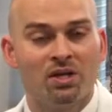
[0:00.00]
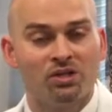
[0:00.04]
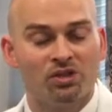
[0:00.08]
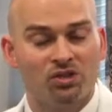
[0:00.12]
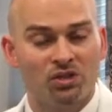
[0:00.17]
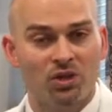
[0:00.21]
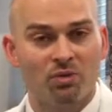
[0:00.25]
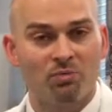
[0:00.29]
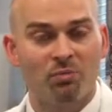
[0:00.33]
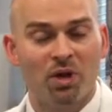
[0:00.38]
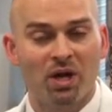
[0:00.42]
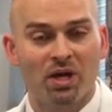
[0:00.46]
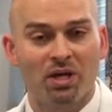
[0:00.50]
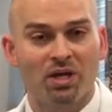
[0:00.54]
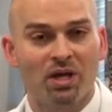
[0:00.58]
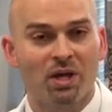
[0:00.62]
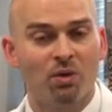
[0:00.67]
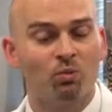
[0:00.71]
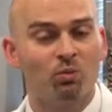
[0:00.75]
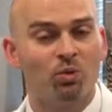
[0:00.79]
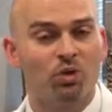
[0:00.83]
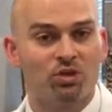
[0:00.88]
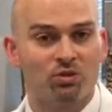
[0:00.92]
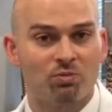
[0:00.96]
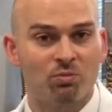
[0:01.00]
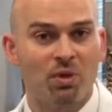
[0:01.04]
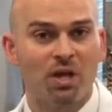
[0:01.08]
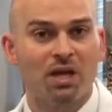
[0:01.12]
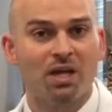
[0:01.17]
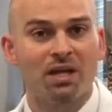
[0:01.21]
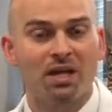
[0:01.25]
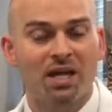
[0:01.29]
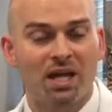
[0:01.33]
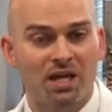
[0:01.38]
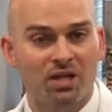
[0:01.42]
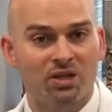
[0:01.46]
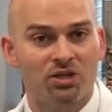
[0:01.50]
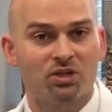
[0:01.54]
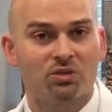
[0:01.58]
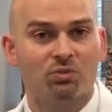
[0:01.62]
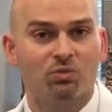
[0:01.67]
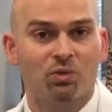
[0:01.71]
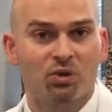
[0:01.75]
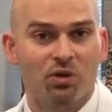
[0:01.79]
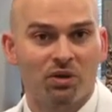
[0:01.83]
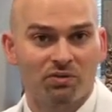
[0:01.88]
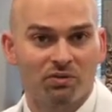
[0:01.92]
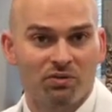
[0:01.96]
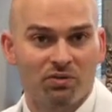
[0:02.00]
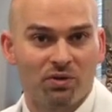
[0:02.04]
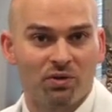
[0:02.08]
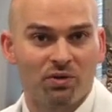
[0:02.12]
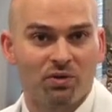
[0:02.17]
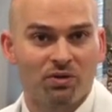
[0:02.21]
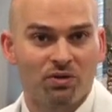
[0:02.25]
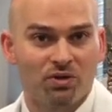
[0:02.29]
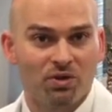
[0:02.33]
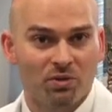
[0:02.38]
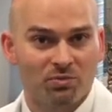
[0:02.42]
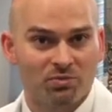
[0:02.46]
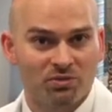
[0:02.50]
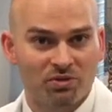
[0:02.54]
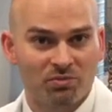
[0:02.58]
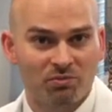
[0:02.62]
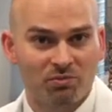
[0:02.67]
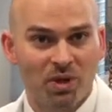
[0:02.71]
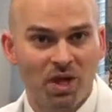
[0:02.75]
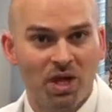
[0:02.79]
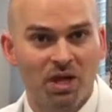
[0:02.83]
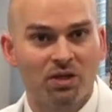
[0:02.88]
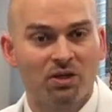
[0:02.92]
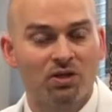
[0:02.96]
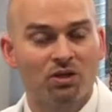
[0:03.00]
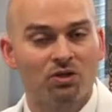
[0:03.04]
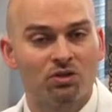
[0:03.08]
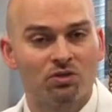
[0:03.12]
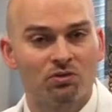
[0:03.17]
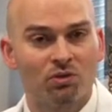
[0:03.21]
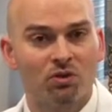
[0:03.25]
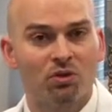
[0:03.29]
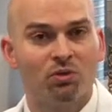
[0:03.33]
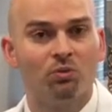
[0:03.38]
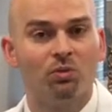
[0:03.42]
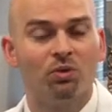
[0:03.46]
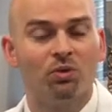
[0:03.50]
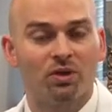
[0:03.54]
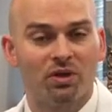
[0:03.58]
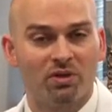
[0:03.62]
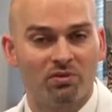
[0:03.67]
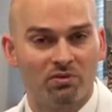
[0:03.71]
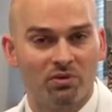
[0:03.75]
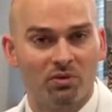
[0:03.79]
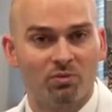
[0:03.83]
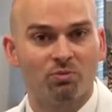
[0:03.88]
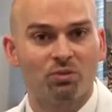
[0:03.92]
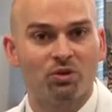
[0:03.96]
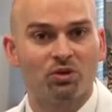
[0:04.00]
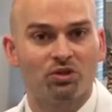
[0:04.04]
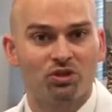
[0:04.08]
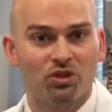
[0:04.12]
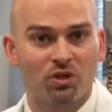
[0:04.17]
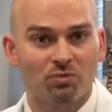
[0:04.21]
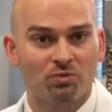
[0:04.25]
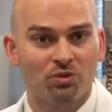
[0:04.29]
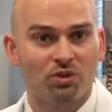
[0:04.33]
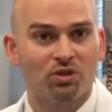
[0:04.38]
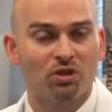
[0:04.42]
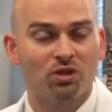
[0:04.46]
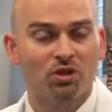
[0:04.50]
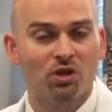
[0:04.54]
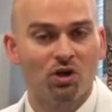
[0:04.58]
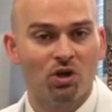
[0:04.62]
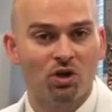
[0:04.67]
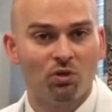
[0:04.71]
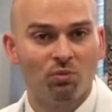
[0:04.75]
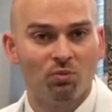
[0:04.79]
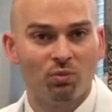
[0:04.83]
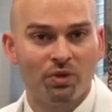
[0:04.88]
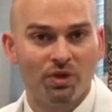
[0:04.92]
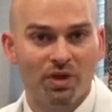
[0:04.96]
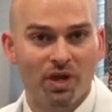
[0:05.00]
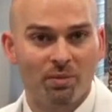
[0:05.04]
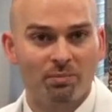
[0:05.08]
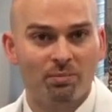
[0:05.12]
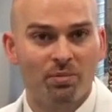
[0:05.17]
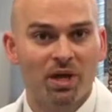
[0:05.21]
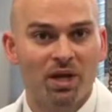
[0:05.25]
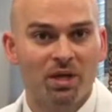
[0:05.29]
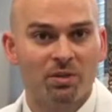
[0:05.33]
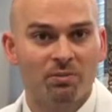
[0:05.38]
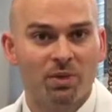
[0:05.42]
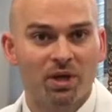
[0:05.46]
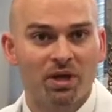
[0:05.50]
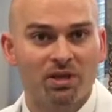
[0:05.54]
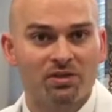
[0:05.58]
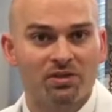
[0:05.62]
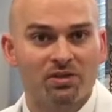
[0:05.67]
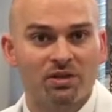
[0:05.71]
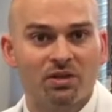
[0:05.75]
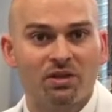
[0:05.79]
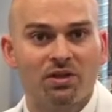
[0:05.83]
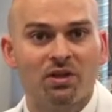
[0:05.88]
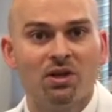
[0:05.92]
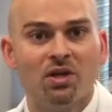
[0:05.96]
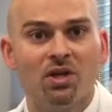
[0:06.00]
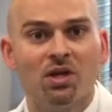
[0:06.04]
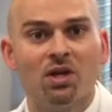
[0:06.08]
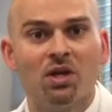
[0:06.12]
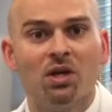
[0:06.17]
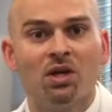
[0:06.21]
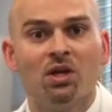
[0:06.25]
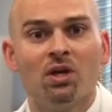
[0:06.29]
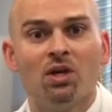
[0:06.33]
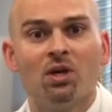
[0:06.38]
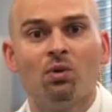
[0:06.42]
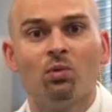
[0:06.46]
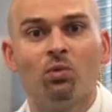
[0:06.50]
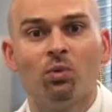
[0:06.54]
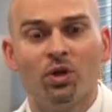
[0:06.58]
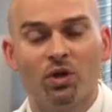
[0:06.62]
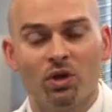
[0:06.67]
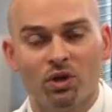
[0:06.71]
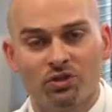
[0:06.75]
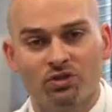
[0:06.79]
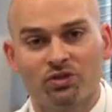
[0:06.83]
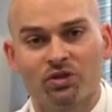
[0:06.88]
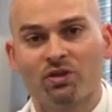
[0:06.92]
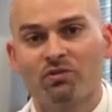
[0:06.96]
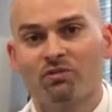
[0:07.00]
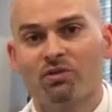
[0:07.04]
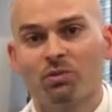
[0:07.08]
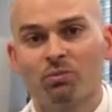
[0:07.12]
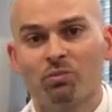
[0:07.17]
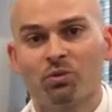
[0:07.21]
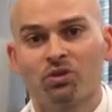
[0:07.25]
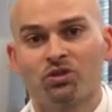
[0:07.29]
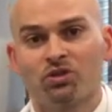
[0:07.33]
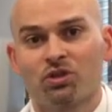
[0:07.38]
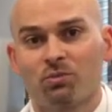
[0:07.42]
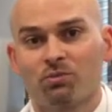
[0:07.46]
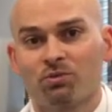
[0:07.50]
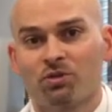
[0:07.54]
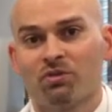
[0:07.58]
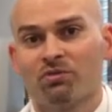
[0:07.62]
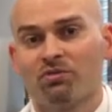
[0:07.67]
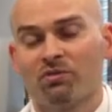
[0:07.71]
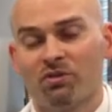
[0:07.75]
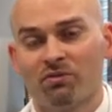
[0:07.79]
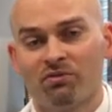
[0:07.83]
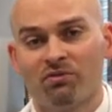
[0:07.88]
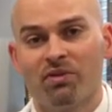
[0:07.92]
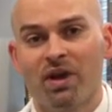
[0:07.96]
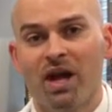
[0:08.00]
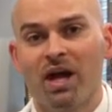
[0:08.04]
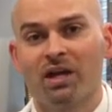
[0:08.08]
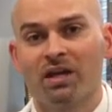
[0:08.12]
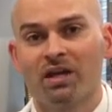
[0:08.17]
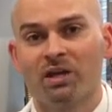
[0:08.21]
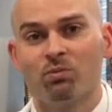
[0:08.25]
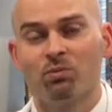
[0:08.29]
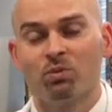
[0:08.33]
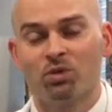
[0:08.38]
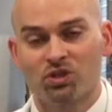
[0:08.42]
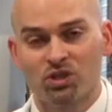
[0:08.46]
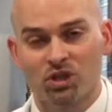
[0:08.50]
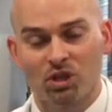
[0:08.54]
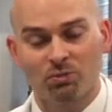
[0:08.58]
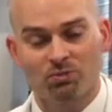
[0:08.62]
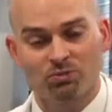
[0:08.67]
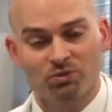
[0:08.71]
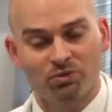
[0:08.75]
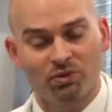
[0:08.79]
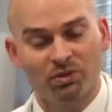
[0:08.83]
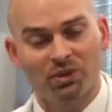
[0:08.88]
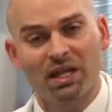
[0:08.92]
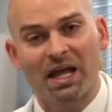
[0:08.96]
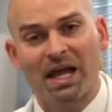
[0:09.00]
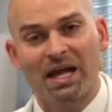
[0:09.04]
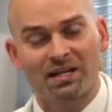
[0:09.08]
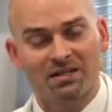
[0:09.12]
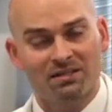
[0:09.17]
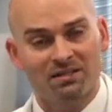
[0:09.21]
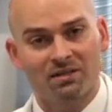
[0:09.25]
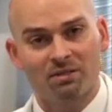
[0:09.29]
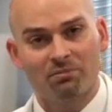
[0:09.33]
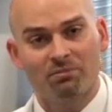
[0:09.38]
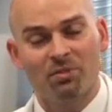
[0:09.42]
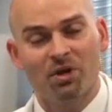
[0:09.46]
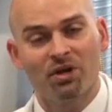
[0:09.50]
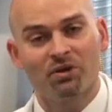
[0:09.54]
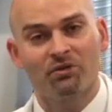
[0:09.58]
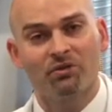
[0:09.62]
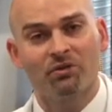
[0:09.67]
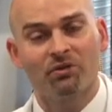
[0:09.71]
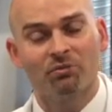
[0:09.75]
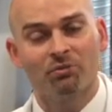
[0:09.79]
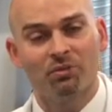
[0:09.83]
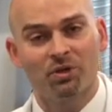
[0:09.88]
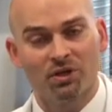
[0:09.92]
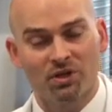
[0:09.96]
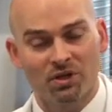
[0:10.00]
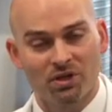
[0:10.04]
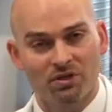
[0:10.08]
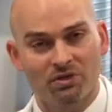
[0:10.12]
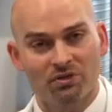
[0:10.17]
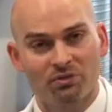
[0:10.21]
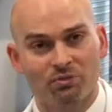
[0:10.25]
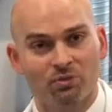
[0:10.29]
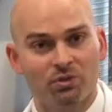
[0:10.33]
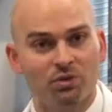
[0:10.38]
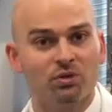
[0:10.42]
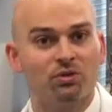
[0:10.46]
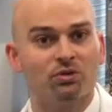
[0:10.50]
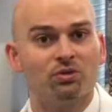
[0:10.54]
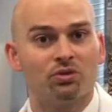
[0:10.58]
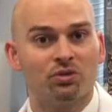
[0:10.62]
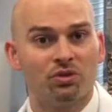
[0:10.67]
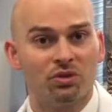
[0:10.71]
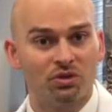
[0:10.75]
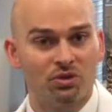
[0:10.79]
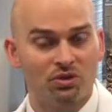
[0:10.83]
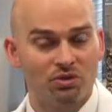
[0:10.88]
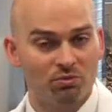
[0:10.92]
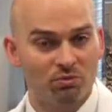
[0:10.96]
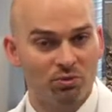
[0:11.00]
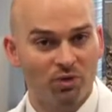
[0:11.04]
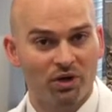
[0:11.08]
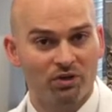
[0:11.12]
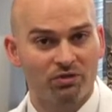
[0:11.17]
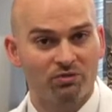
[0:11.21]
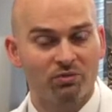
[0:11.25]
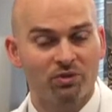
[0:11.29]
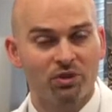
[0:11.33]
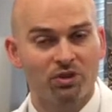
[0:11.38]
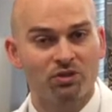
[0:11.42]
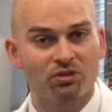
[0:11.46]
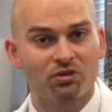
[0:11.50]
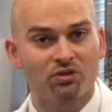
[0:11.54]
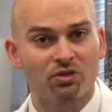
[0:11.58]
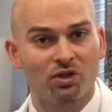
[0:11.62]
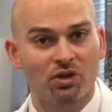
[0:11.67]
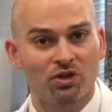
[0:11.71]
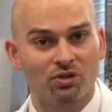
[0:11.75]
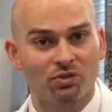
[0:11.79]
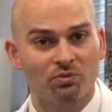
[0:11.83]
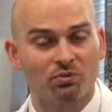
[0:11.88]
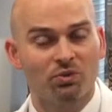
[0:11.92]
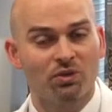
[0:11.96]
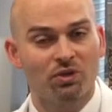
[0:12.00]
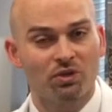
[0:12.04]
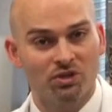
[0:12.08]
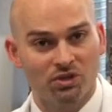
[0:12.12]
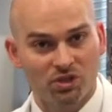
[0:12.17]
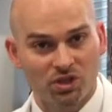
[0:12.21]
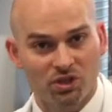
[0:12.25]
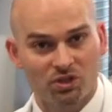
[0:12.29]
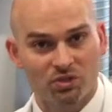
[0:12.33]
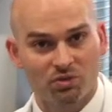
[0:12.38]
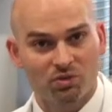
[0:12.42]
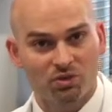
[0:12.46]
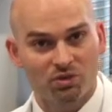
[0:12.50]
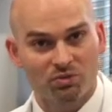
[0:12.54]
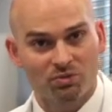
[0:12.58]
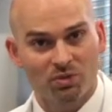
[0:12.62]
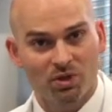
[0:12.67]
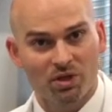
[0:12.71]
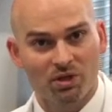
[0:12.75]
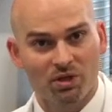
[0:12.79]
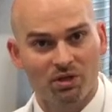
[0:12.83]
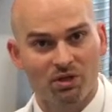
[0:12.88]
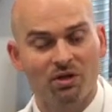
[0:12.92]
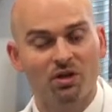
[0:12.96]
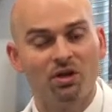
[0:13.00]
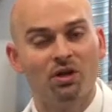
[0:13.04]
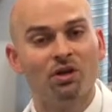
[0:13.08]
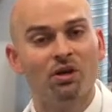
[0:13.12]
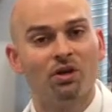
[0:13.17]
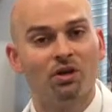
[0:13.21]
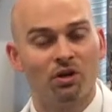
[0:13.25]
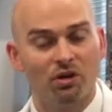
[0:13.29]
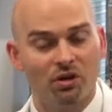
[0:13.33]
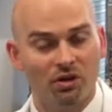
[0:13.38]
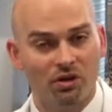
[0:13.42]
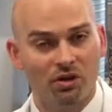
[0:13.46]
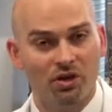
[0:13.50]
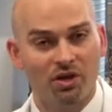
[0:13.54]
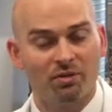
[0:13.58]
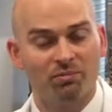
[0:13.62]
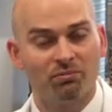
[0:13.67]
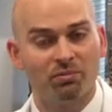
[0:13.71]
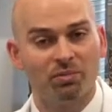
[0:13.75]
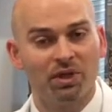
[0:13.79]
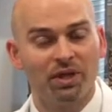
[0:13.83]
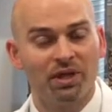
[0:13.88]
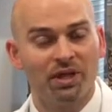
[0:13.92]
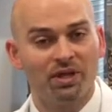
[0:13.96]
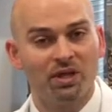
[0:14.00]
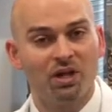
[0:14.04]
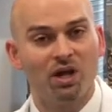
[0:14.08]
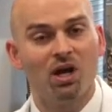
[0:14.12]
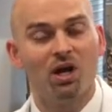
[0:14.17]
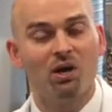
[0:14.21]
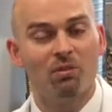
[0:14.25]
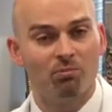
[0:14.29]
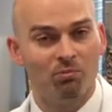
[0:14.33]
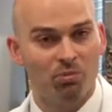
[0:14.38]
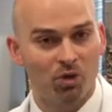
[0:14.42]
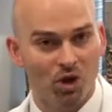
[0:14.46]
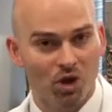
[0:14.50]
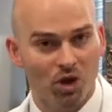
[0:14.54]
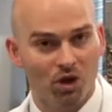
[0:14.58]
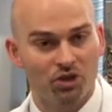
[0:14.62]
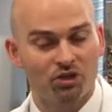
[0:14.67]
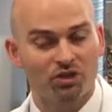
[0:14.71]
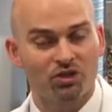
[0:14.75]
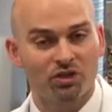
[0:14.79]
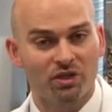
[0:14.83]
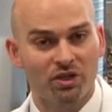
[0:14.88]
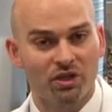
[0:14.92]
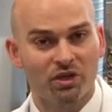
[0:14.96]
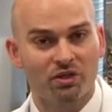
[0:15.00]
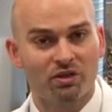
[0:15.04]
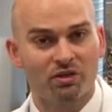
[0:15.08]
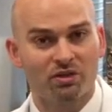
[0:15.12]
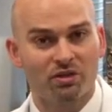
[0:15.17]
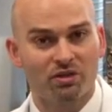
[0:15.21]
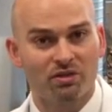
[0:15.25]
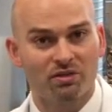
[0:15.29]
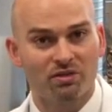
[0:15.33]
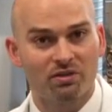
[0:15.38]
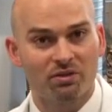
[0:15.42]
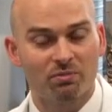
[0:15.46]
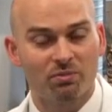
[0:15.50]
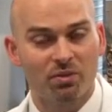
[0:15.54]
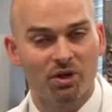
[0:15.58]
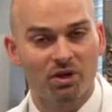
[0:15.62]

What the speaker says: So depending on which medication works for you in terms of pain control, we'll give you a prescription to go home with that pain medicine. We also give you a prescription for Valium, which helps relax the muscle, because we usually do breast reconstruction with a tissue expander or an implant partially underneath the